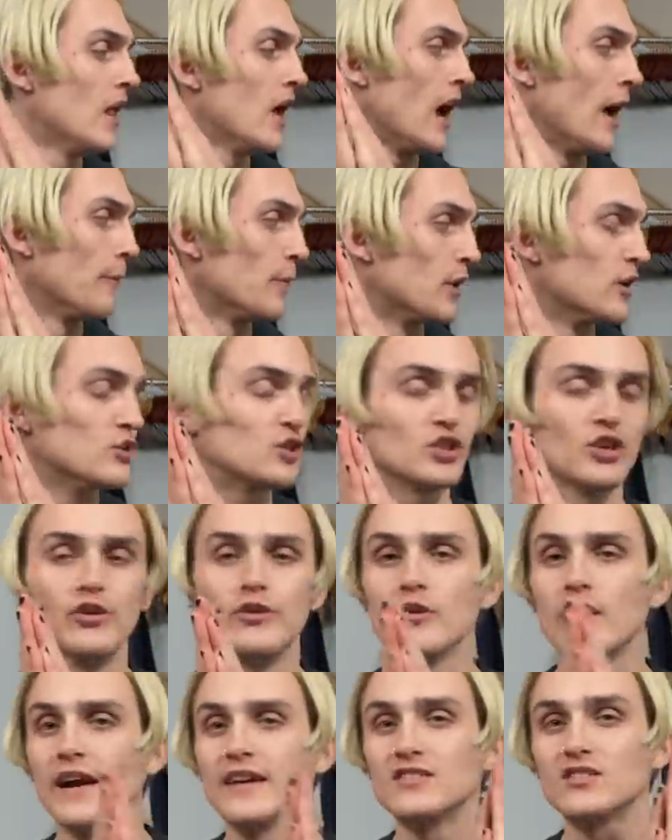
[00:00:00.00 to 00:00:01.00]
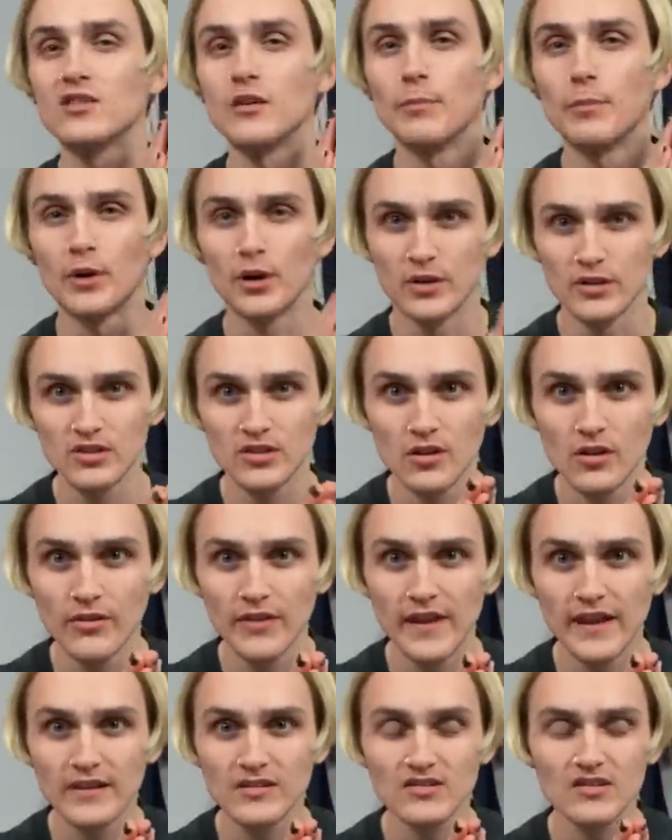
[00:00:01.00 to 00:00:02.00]
I'm gonna show you guys the personal
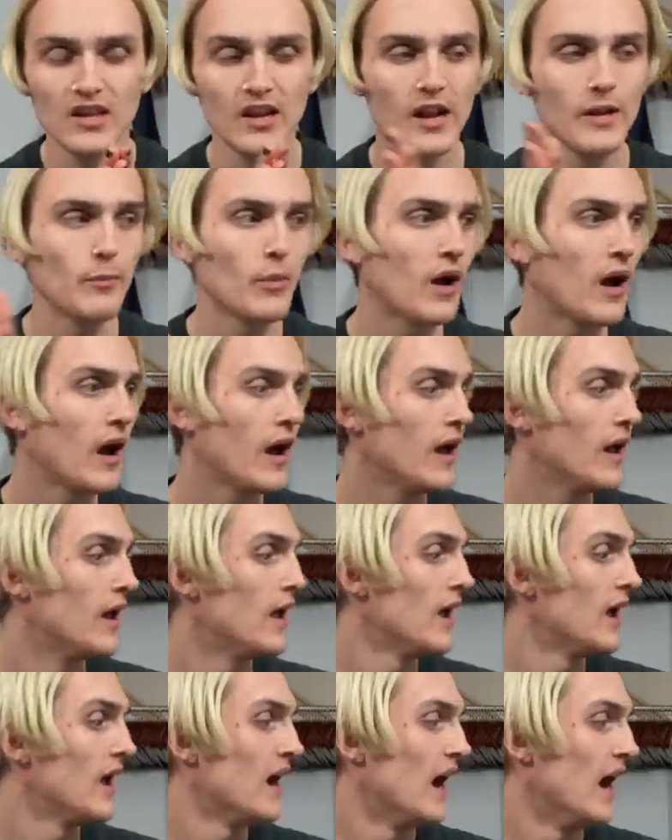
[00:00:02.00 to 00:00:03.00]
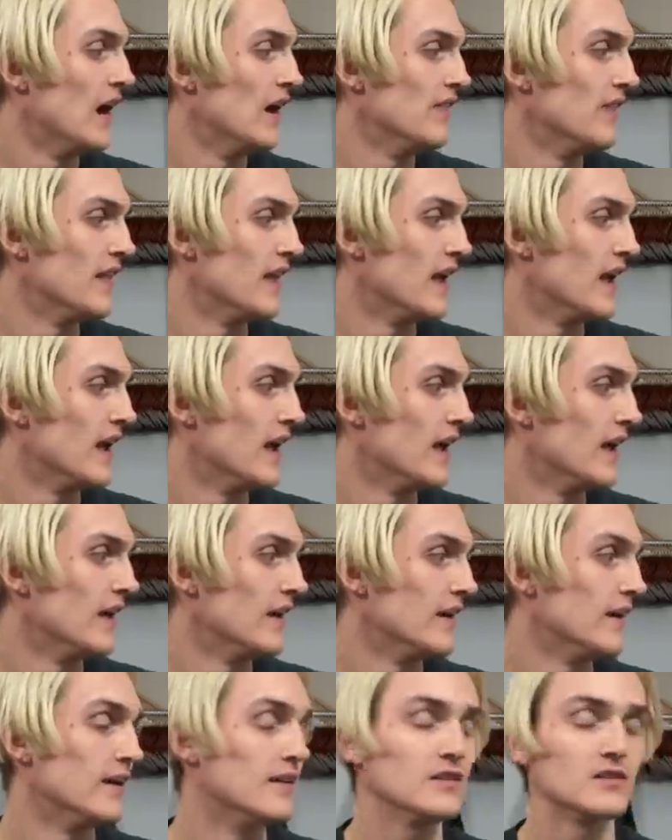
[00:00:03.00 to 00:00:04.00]
things that I bought, and
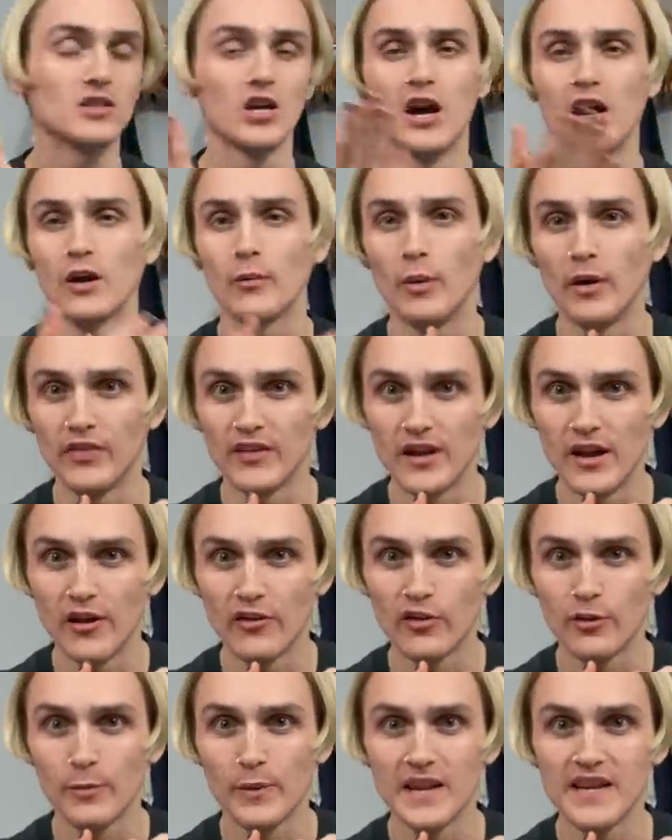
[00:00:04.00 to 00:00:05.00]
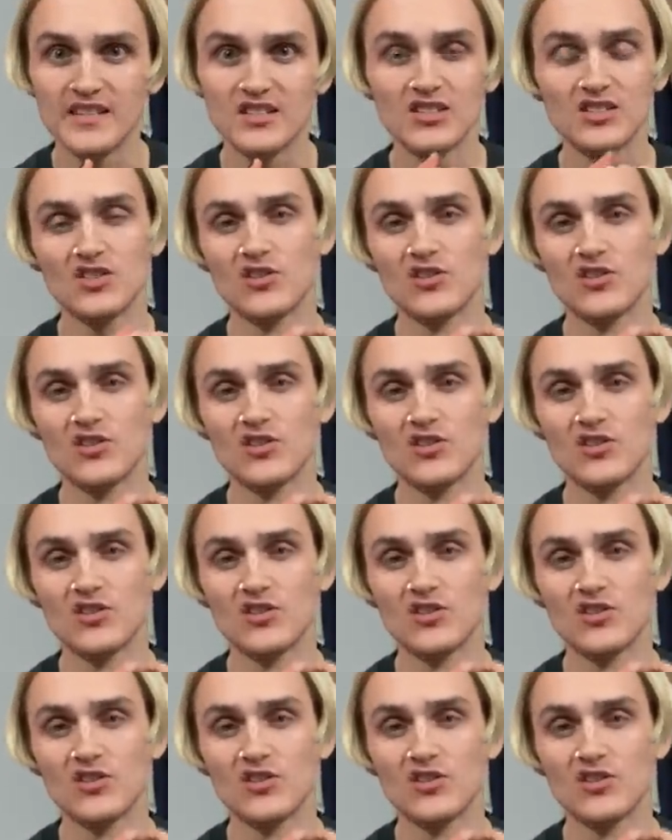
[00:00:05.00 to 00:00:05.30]
then talk about the other pieces.